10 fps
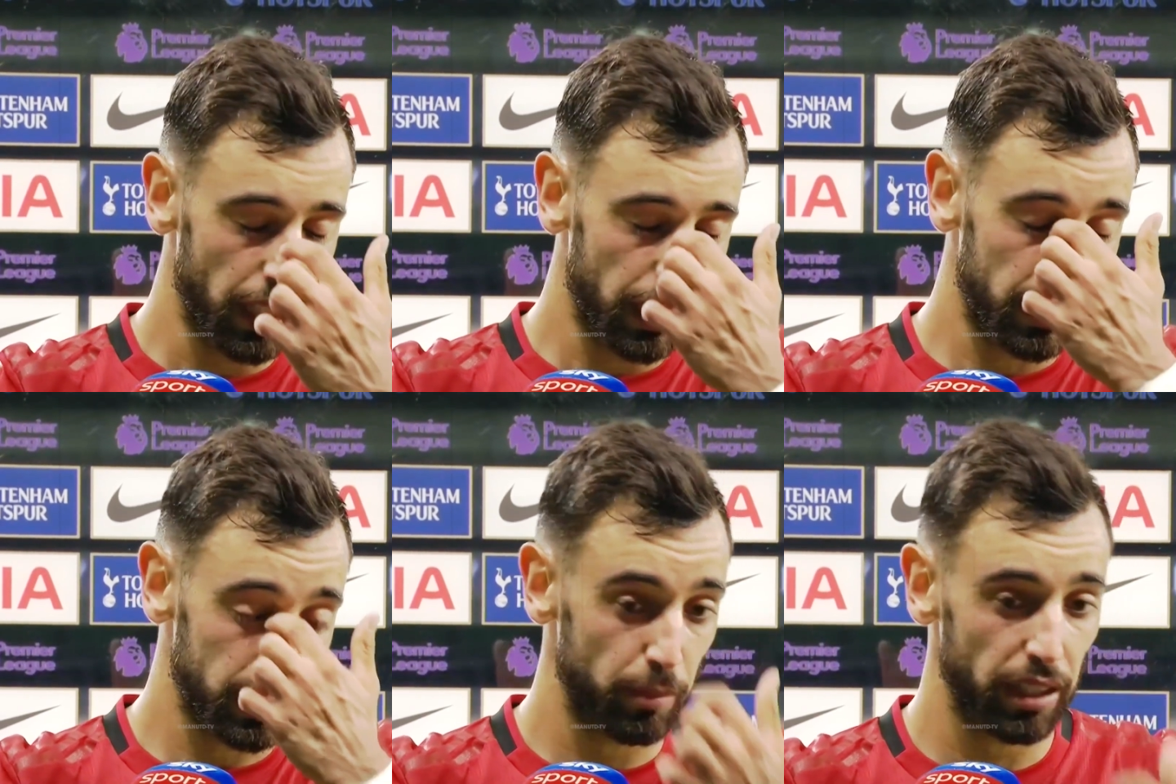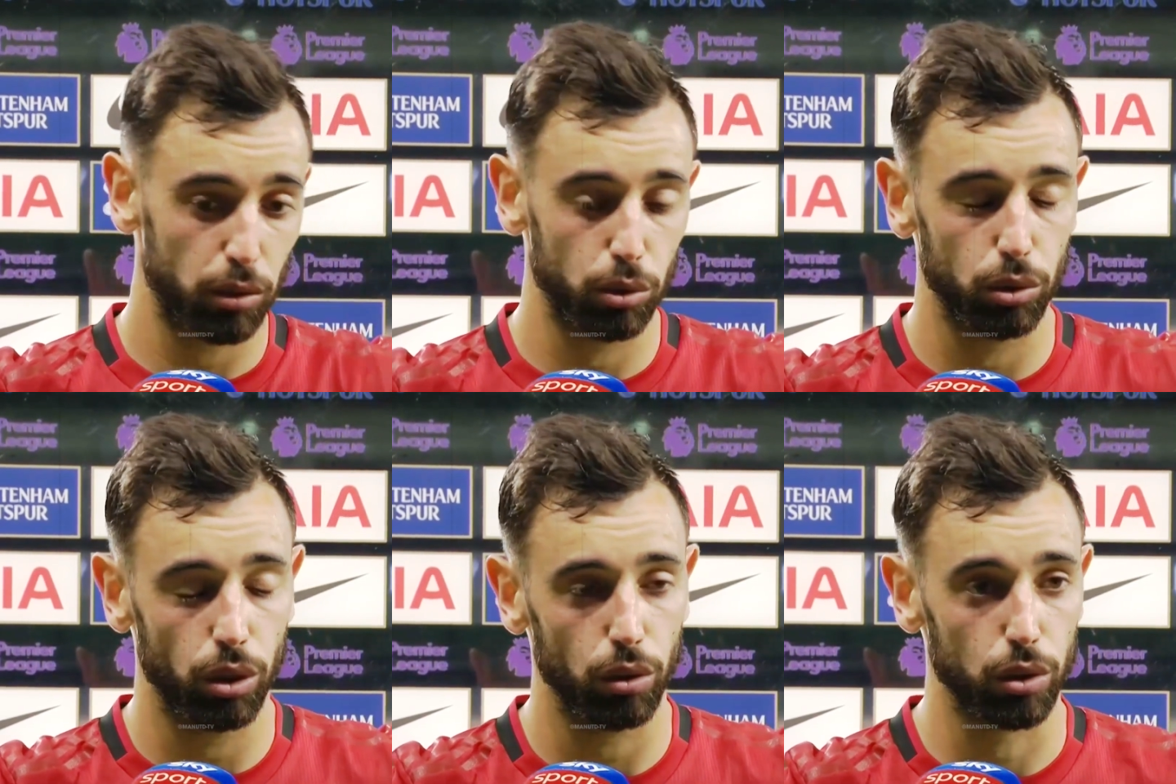Doesn't matter who
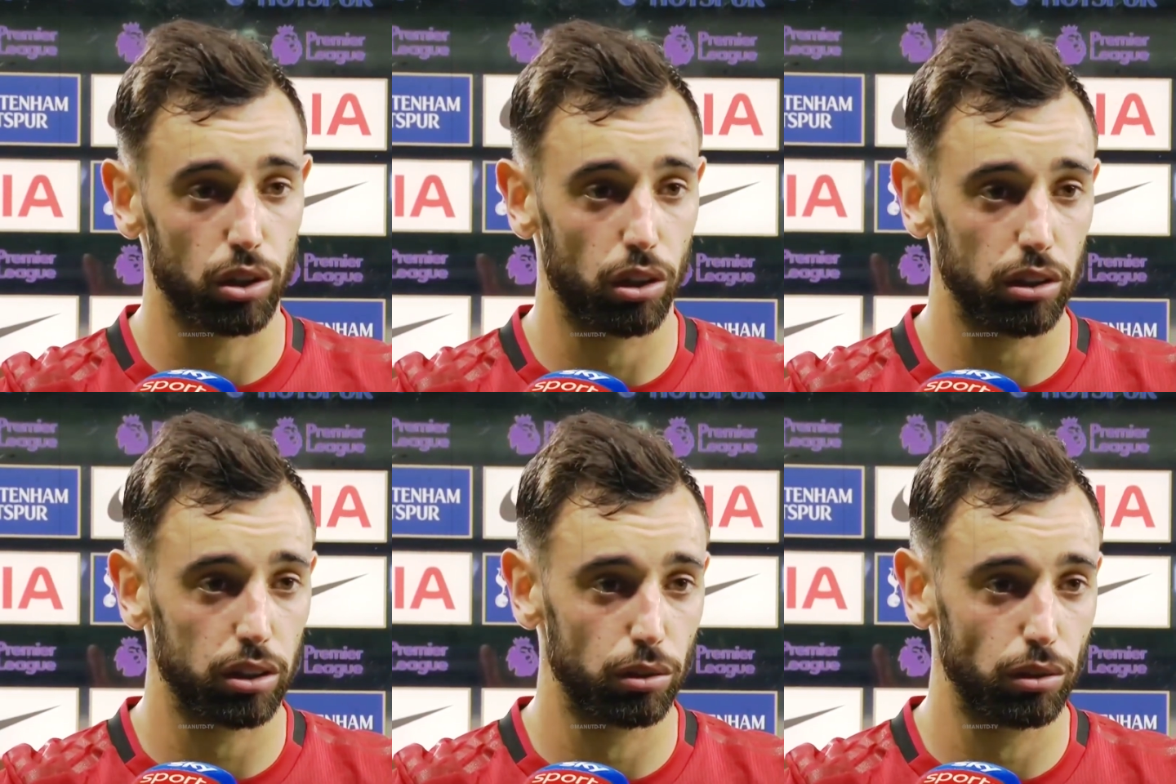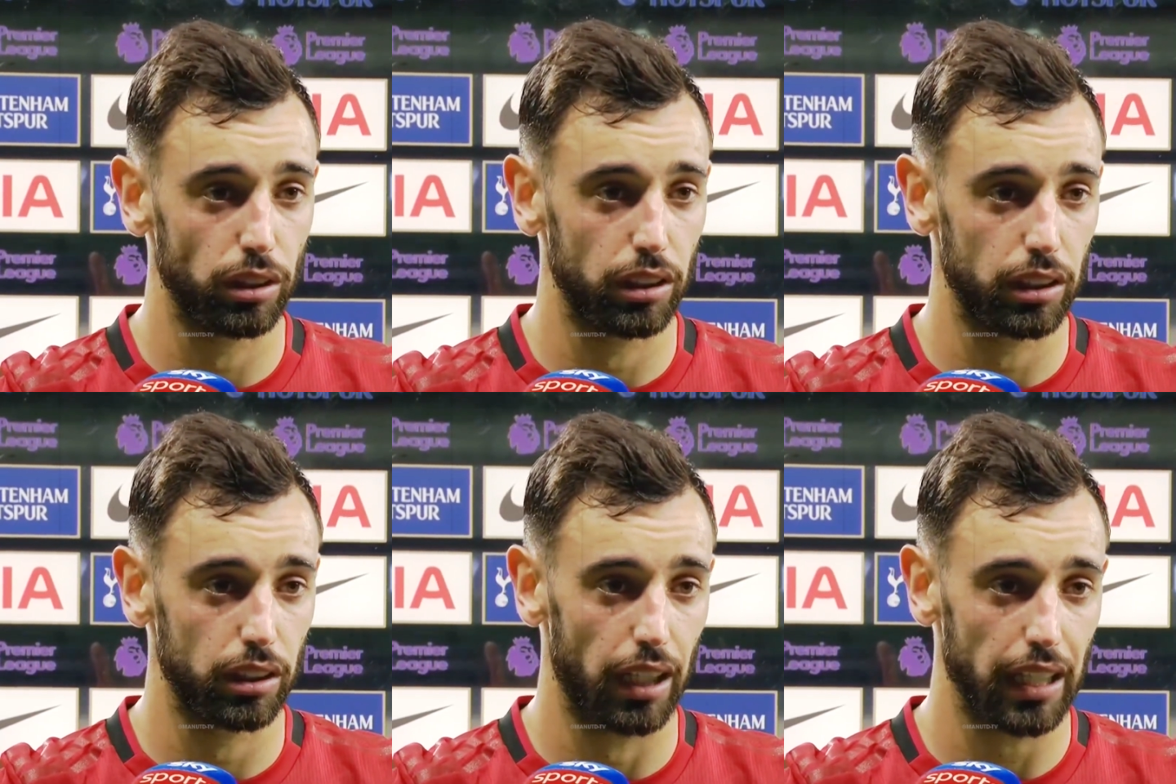scores, who do
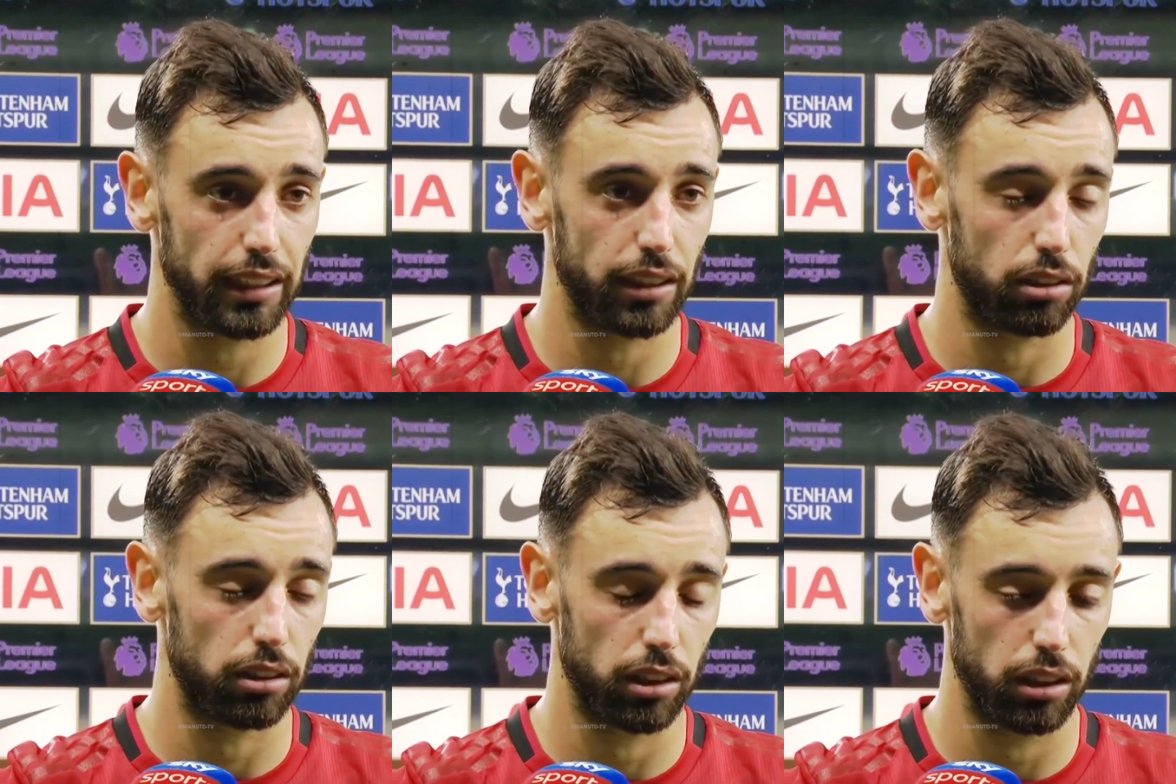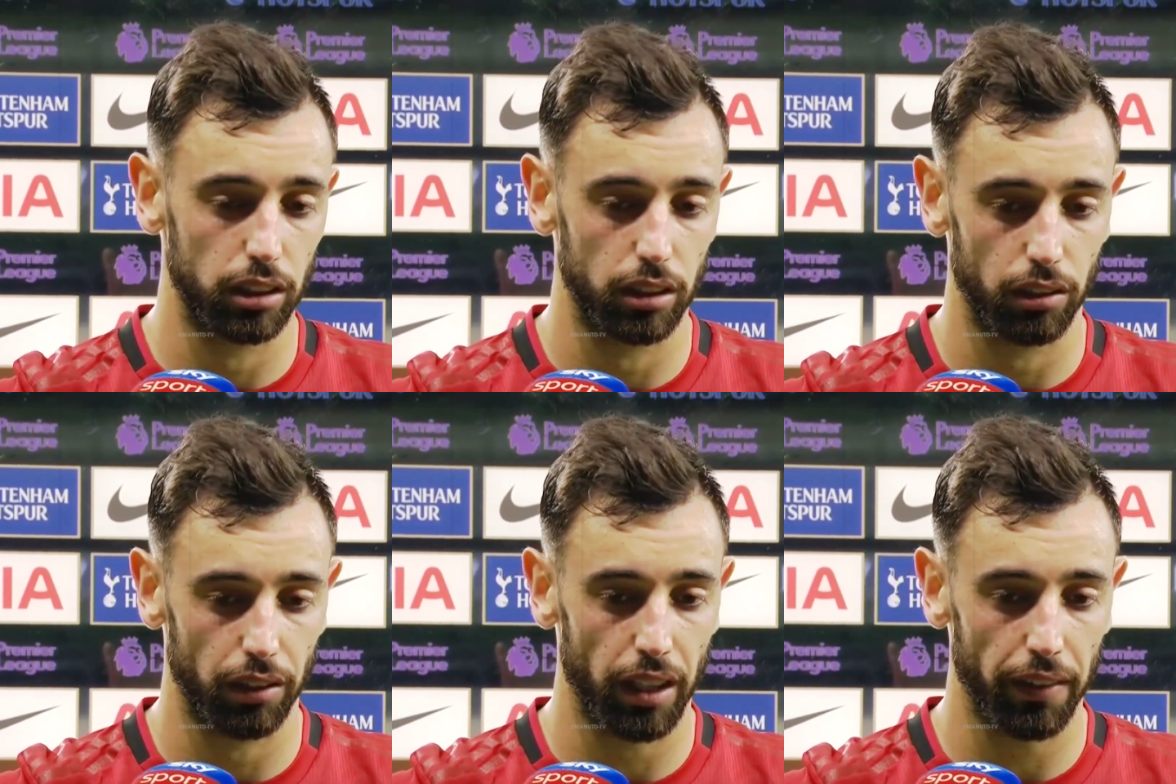the assist
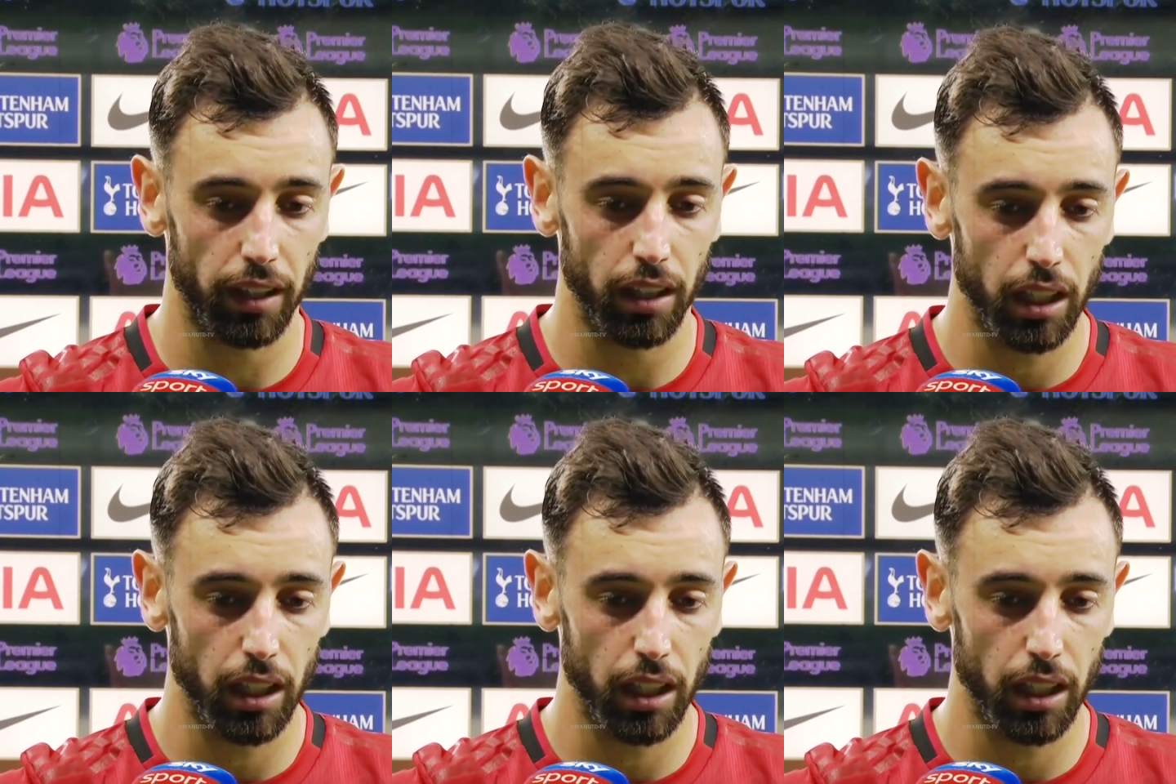or nothing.